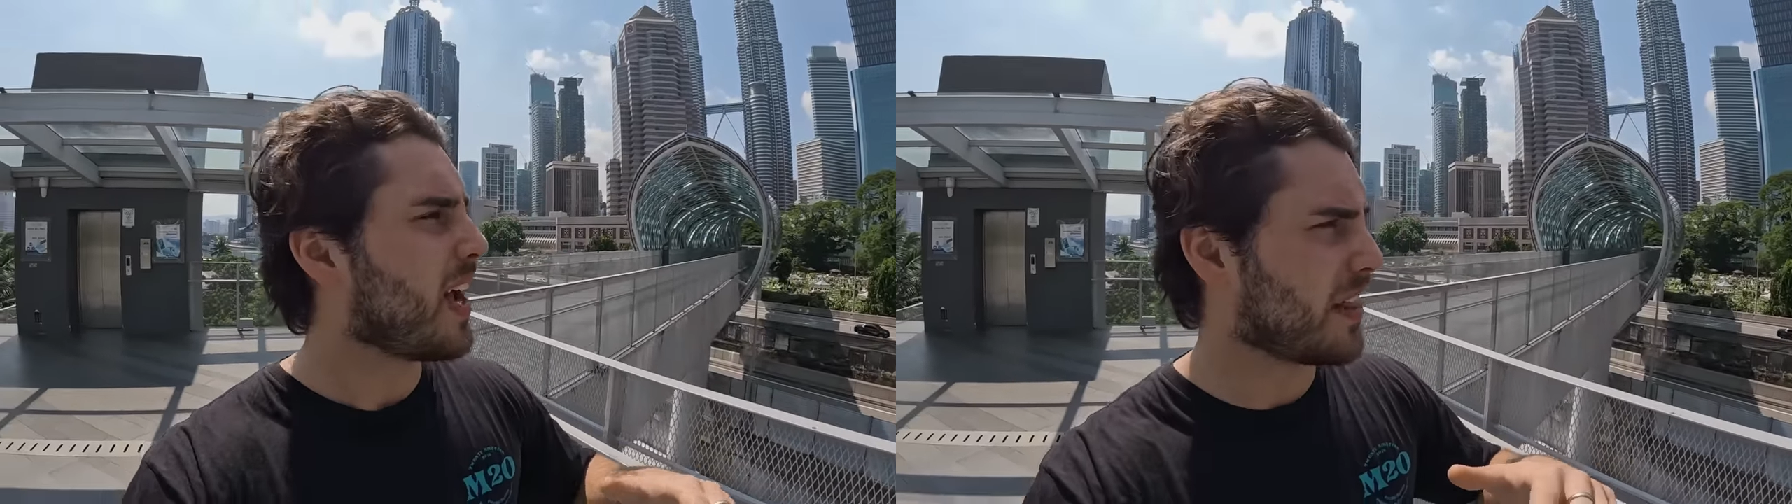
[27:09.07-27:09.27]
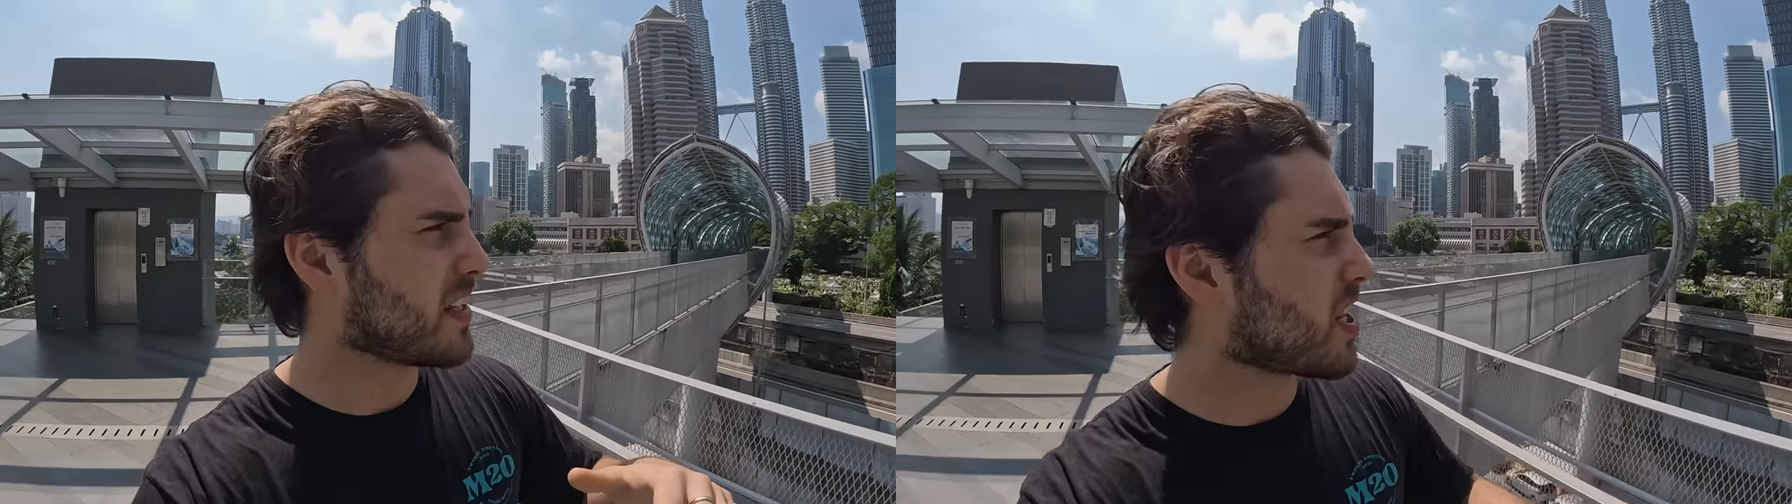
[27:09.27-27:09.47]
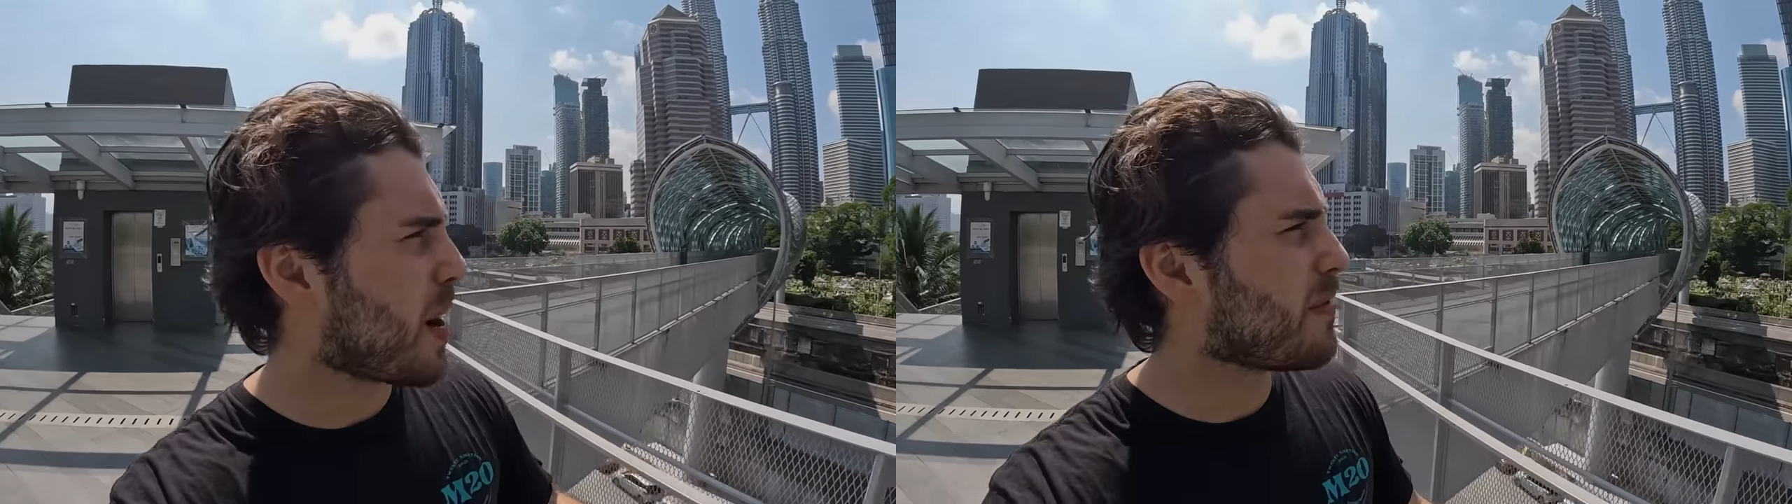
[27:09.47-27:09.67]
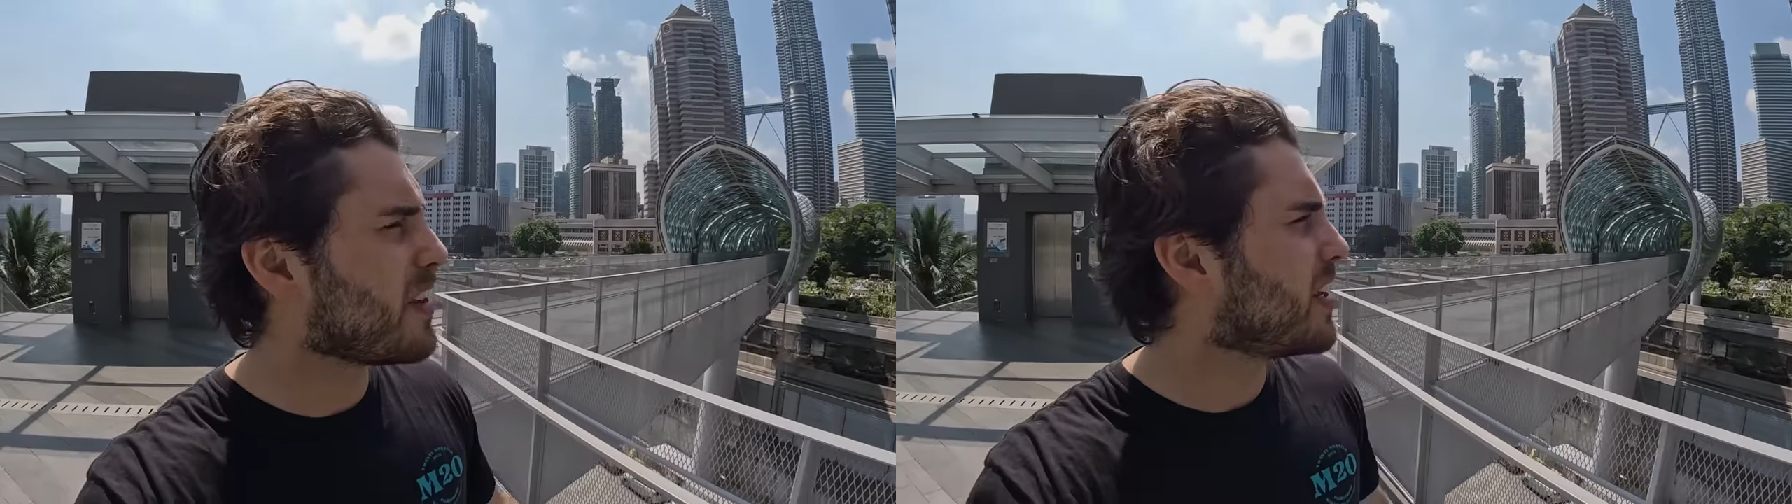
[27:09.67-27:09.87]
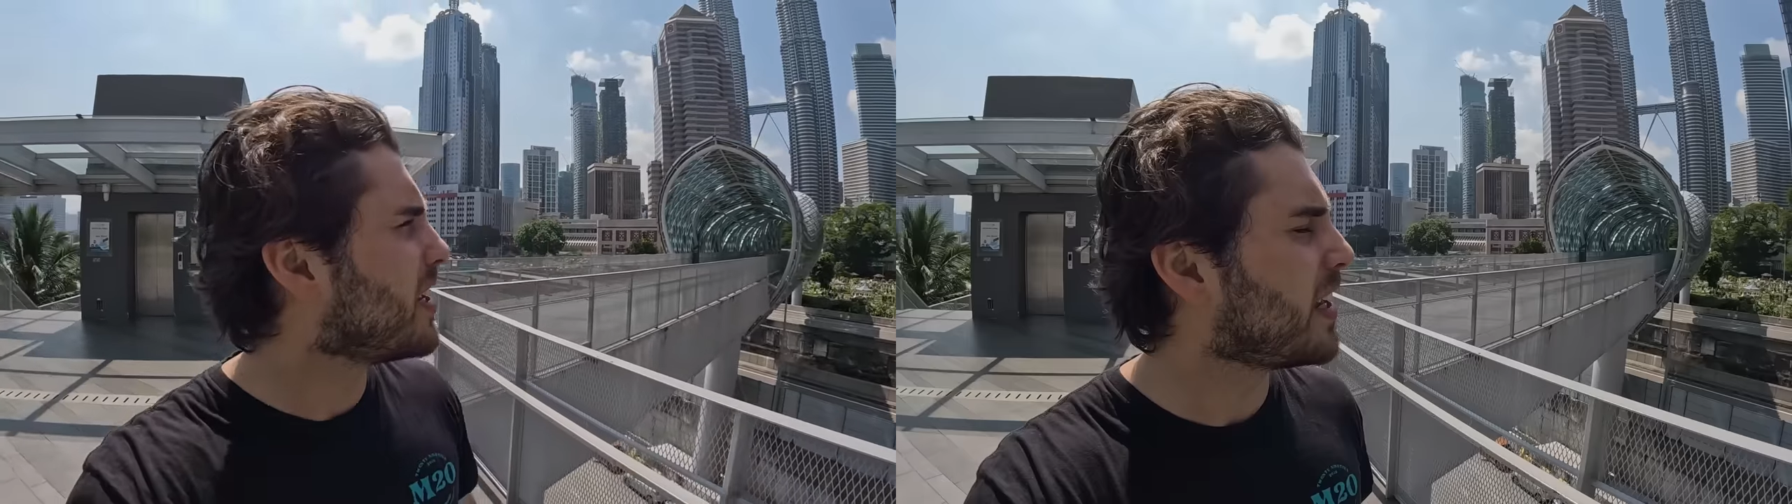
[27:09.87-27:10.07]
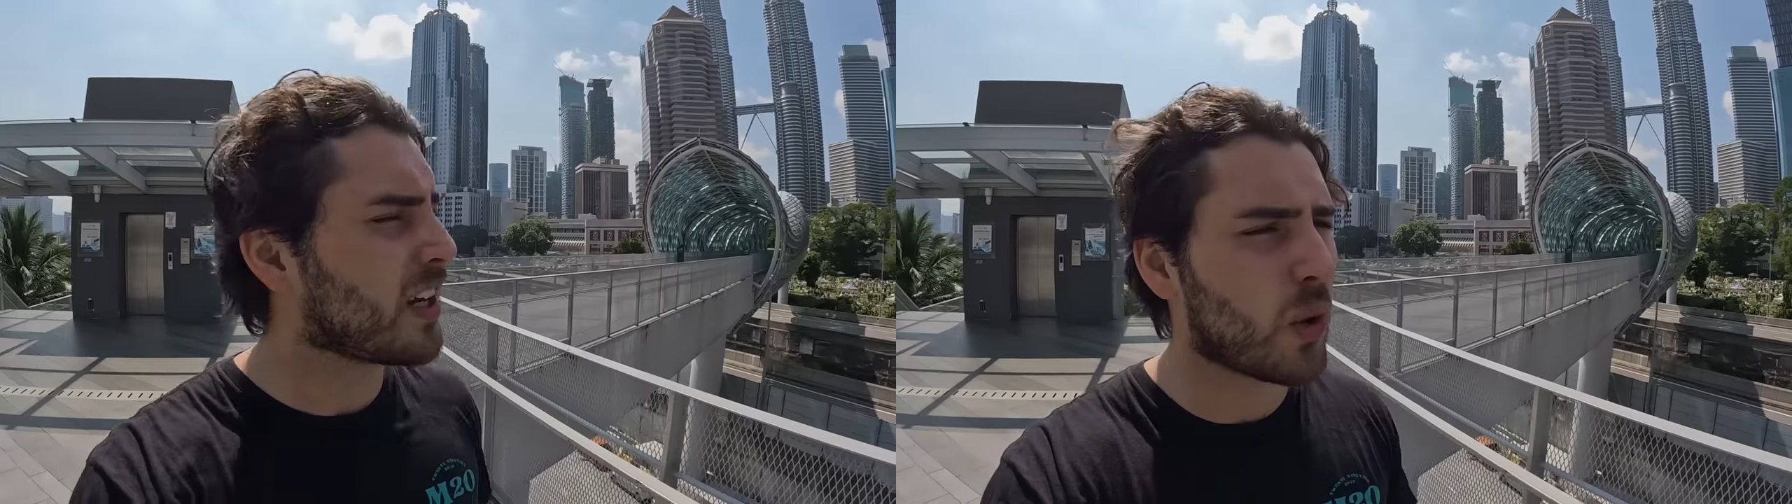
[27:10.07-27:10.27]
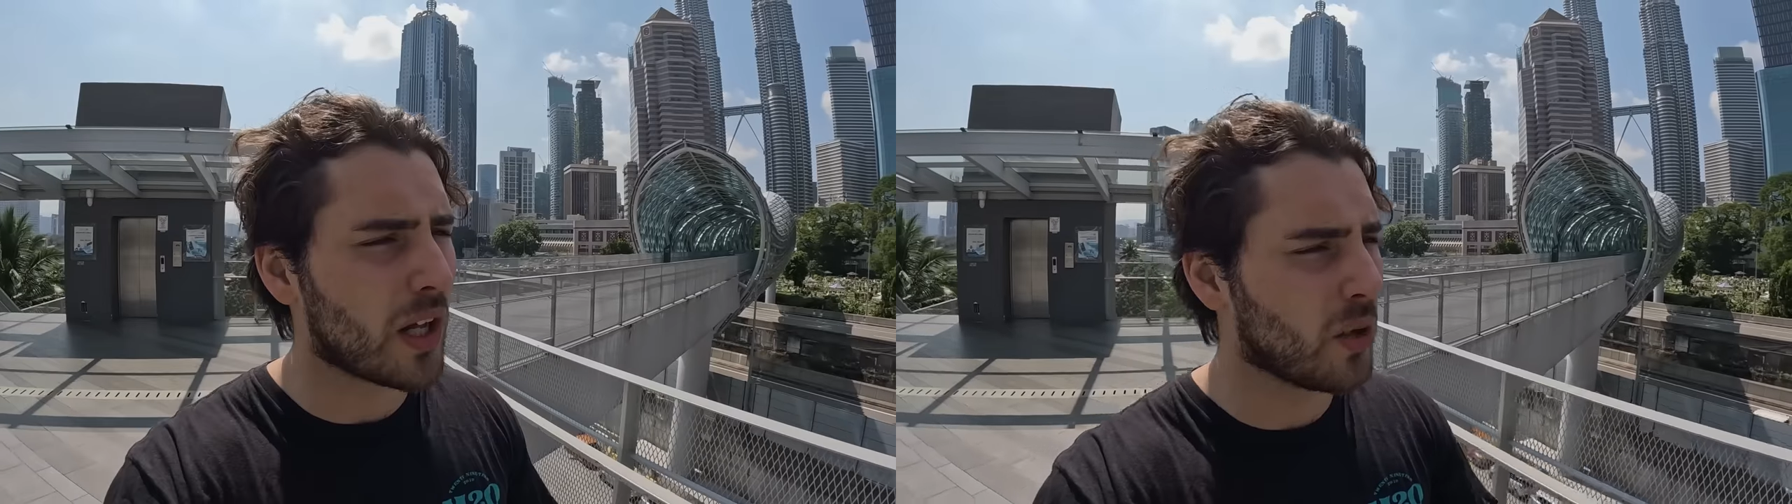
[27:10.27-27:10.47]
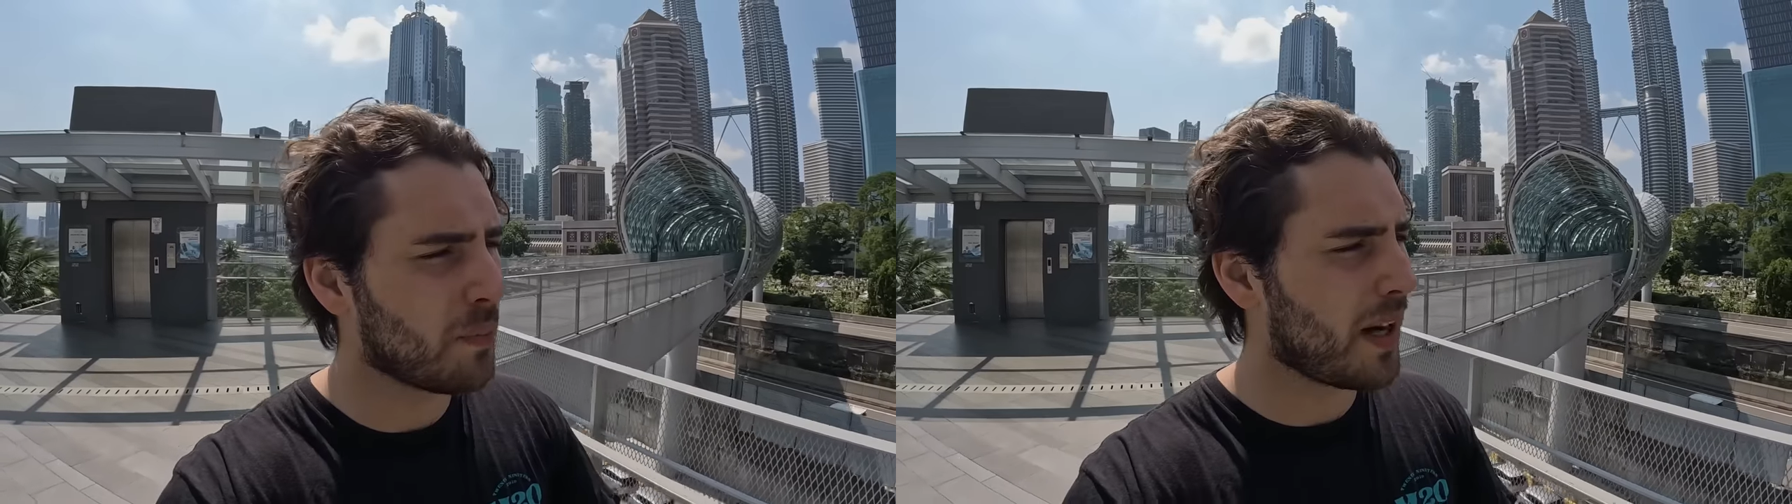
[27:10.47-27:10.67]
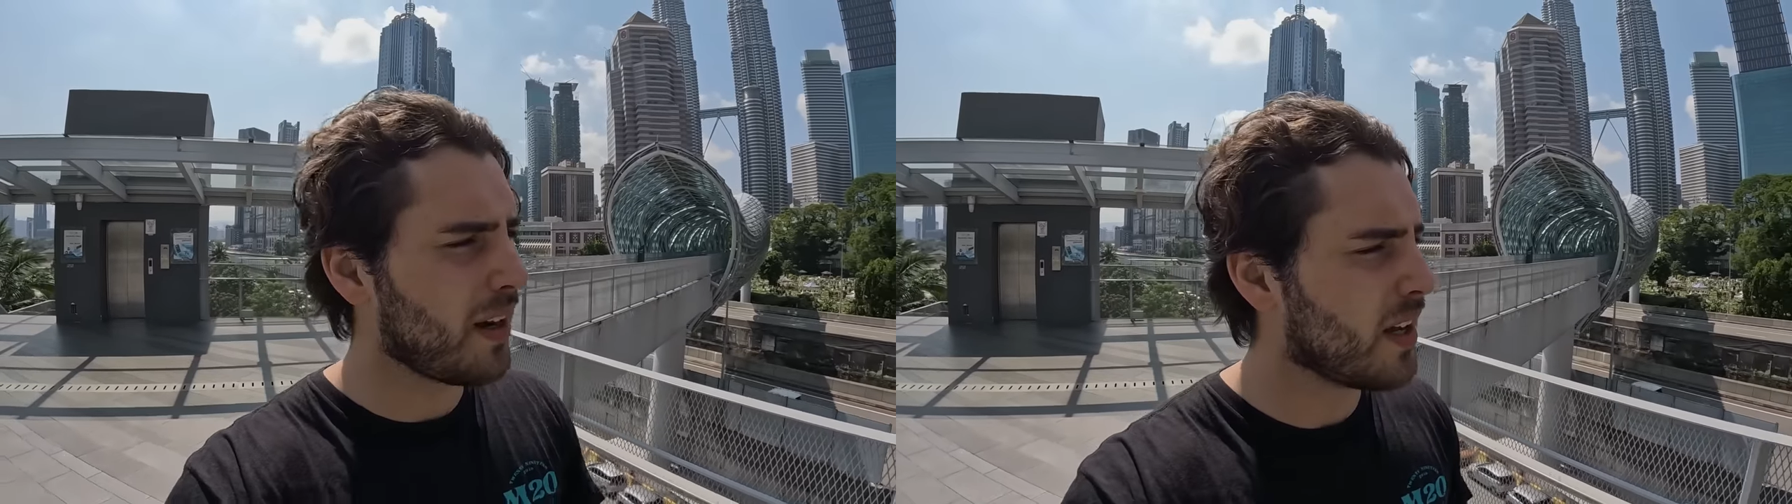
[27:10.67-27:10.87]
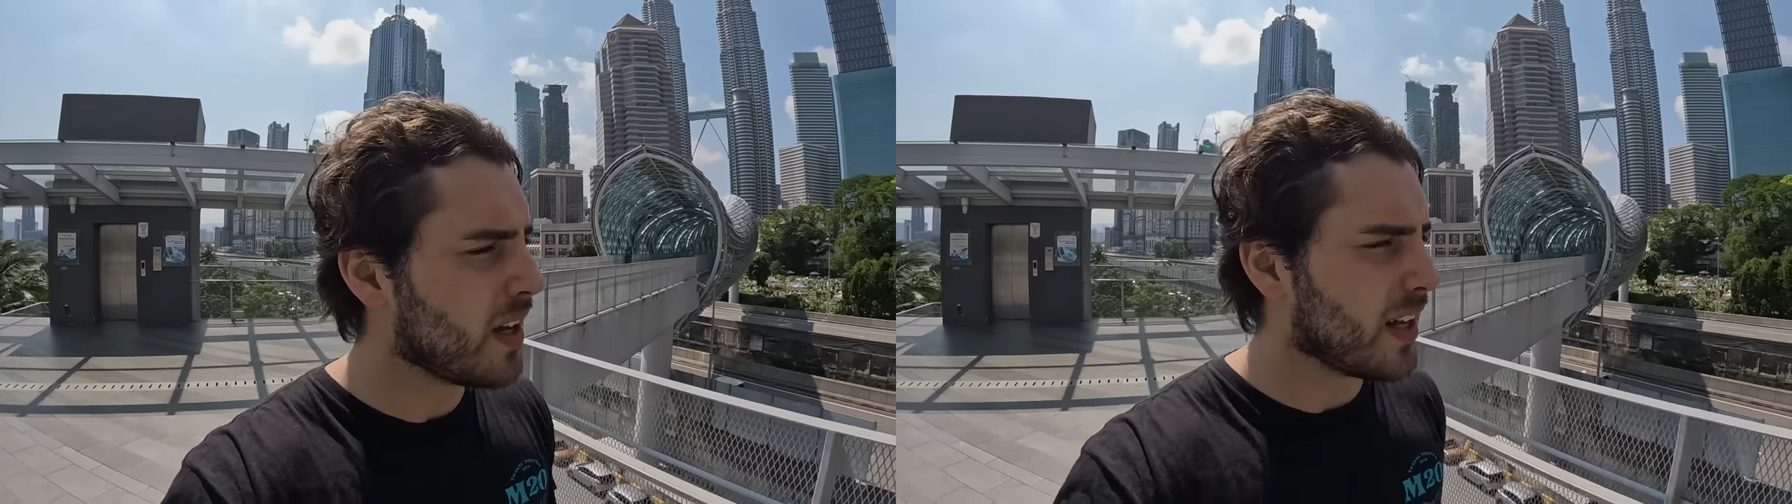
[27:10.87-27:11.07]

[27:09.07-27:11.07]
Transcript: at this time of year in Kuala Lumpur.